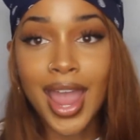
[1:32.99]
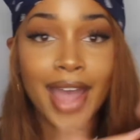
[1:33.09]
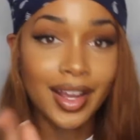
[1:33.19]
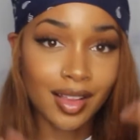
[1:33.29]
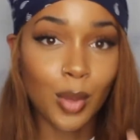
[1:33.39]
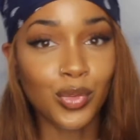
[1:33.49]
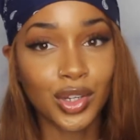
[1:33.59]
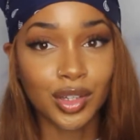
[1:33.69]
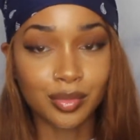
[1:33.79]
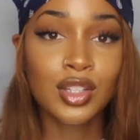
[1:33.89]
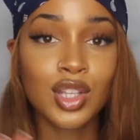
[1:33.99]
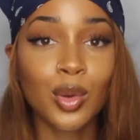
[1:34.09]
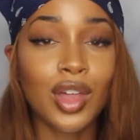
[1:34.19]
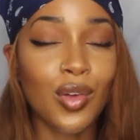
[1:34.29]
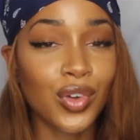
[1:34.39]
Hand clap for you.
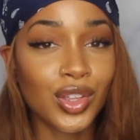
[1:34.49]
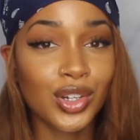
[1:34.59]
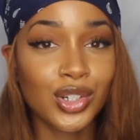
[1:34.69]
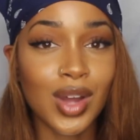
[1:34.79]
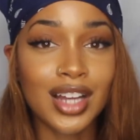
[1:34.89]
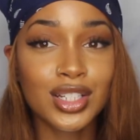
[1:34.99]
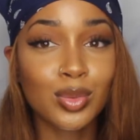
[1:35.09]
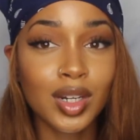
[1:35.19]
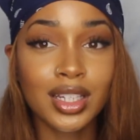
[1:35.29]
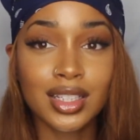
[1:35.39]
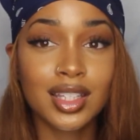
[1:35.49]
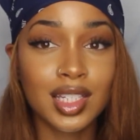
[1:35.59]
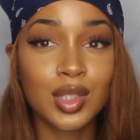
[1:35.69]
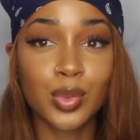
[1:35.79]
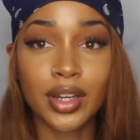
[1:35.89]
So without further ado, I just want to get to
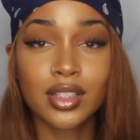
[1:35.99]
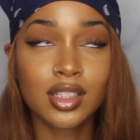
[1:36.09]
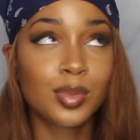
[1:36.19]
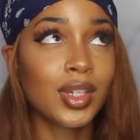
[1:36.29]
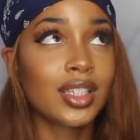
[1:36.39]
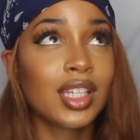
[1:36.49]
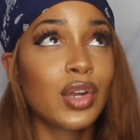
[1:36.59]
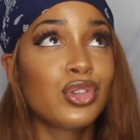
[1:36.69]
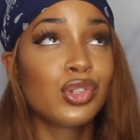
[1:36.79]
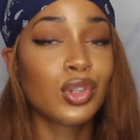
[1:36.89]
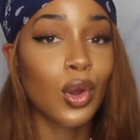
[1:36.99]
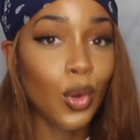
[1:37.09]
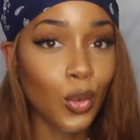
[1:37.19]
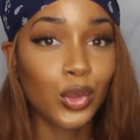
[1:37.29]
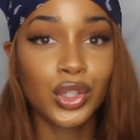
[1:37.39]
these bracelets because they're
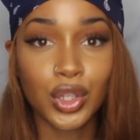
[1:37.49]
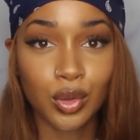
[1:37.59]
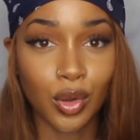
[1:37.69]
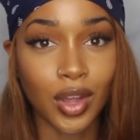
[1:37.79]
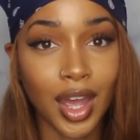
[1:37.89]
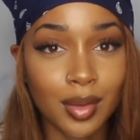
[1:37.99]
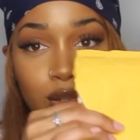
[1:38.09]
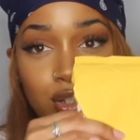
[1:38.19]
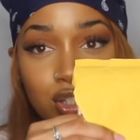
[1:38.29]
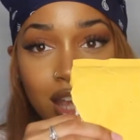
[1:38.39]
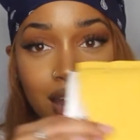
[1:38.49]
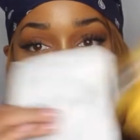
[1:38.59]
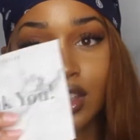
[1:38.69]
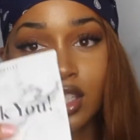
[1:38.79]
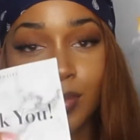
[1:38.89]
so cute, okay? So I just got
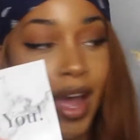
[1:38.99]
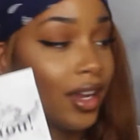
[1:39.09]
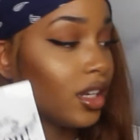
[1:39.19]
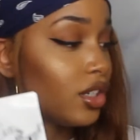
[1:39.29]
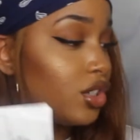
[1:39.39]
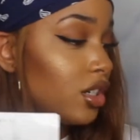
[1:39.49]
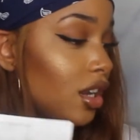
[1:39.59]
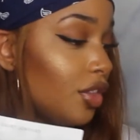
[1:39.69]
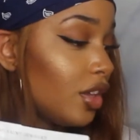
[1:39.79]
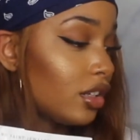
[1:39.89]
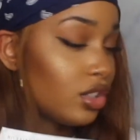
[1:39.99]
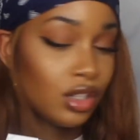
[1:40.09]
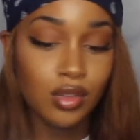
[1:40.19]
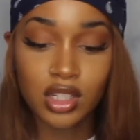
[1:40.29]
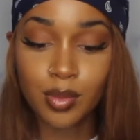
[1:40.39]
it in this package. Nothing
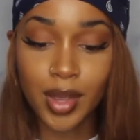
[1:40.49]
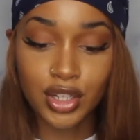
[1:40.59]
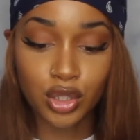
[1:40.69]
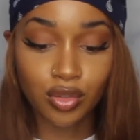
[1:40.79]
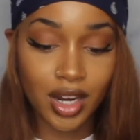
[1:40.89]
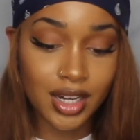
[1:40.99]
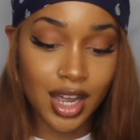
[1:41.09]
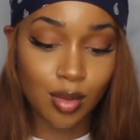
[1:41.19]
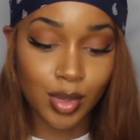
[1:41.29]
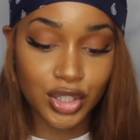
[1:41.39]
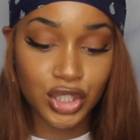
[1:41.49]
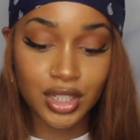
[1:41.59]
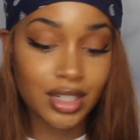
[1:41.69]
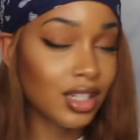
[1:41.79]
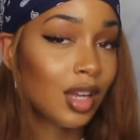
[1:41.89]
too special right now, but
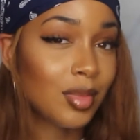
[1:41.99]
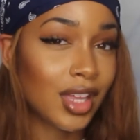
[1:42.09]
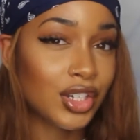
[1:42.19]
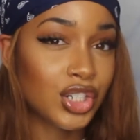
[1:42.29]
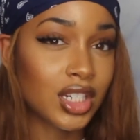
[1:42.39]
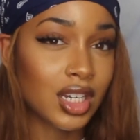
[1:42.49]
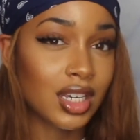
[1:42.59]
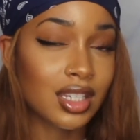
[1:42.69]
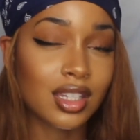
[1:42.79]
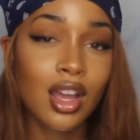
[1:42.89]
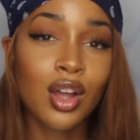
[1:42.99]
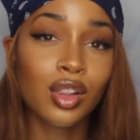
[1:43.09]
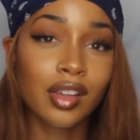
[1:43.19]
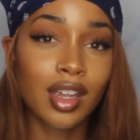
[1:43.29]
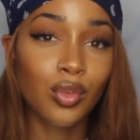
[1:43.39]
she did tell me that she is
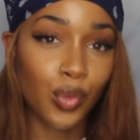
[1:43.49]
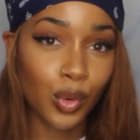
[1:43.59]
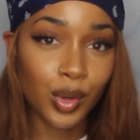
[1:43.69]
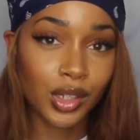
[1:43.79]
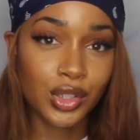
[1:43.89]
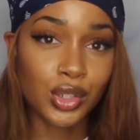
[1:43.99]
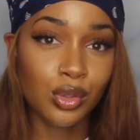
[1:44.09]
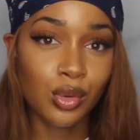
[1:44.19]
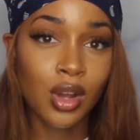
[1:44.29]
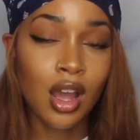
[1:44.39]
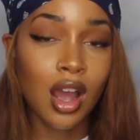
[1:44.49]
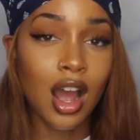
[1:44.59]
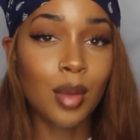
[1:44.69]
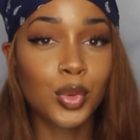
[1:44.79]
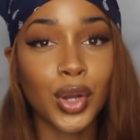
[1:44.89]
looking forward to
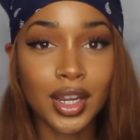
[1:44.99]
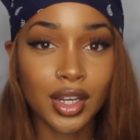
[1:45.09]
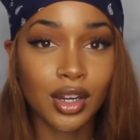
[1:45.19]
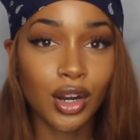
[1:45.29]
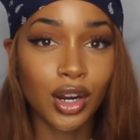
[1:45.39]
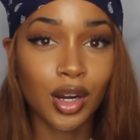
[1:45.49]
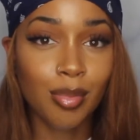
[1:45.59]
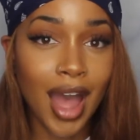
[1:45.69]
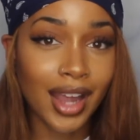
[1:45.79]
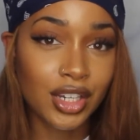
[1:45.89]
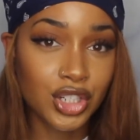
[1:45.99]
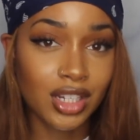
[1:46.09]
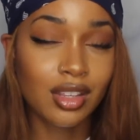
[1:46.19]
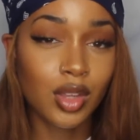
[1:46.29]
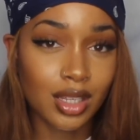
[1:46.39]
upgrading her
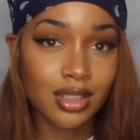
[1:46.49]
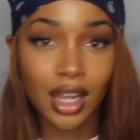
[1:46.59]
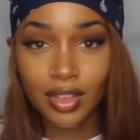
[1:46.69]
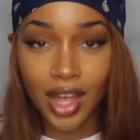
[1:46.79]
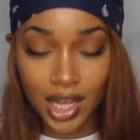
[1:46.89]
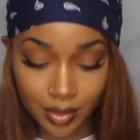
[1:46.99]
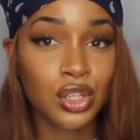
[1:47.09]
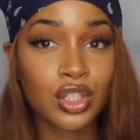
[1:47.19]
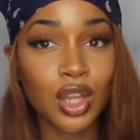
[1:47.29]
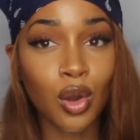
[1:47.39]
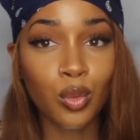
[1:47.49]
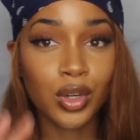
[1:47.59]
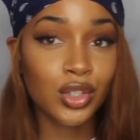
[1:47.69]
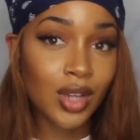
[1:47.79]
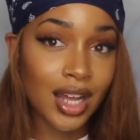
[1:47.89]
packaging and things like that. So
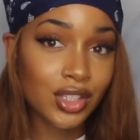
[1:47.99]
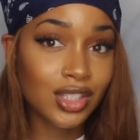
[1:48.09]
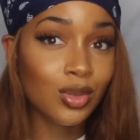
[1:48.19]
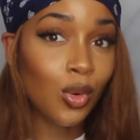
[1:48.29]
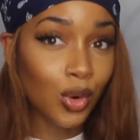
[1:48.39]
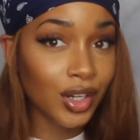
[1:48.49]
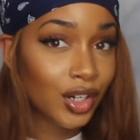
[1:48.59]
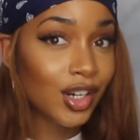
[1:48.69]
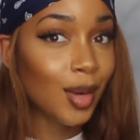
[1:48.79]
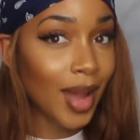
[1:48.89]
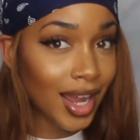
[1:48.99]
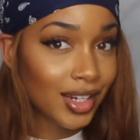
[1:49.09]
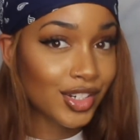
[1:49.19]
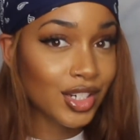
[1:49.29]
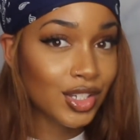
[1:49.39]
when you guys do order your
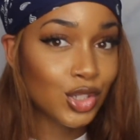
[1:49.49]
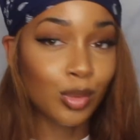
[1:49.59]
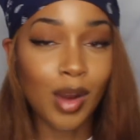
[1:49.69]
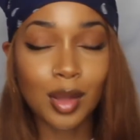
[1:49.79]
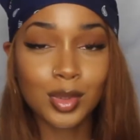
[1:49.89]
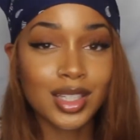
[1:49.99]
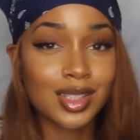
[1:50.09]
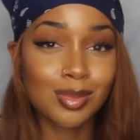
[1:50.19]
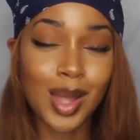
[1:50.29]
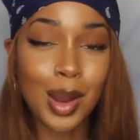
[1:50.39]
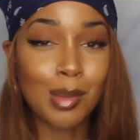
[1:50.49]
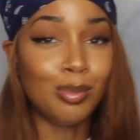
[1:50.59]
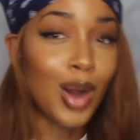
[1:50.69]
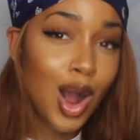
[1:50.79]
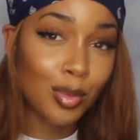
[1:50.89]
packages, you'll probably get some
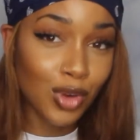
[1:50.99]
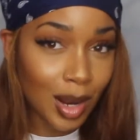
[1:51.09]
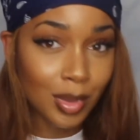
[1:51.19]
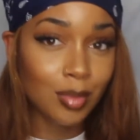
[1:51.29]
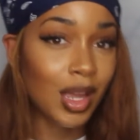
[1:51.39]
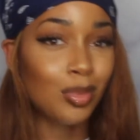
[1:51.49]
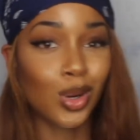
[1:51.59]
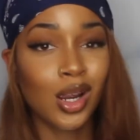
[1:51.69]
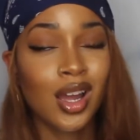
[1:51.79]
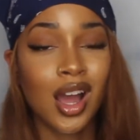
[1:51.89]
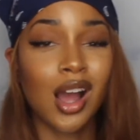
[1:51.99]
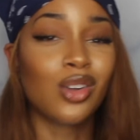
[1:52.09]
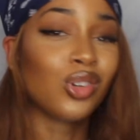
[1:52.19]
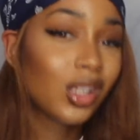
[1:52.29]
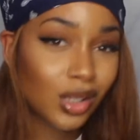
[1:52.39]
like bomb wrapping paper, a
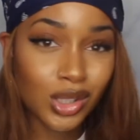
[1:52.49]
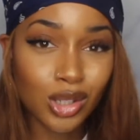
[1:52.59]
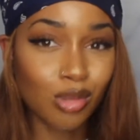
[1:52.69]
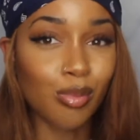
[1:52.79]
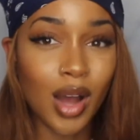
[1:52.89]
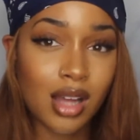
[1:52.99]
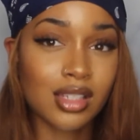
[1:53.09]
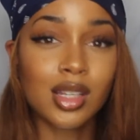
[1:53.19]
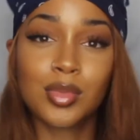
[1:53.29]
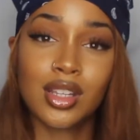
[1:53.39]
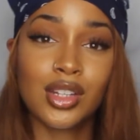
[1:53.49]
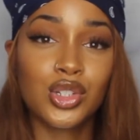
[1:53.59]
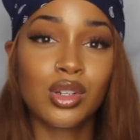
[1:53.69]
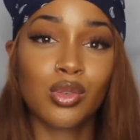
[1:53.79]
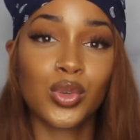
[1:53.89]
really cute box, something
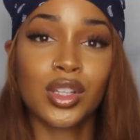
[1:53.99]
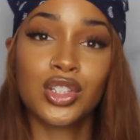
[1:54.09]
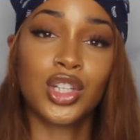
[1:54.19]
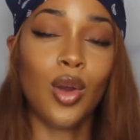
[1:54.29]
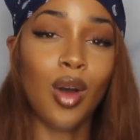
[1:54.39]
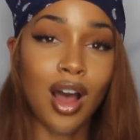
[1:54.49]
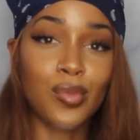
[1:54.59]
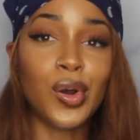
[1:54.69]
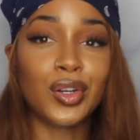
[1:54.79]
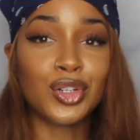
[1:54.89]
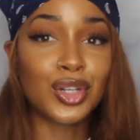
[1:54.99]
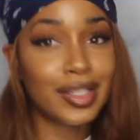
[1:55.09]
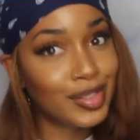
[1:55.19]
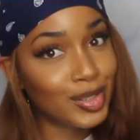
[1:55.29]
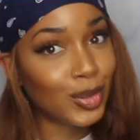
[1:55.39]
that you could really show off on your
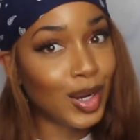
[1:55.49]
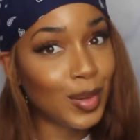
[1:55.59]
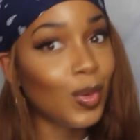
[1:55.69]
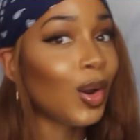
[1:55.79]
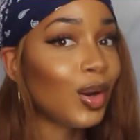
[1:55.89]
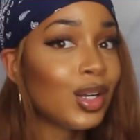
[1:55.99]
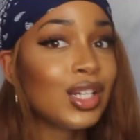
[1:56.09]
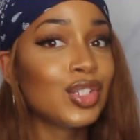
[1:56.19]
Instagram or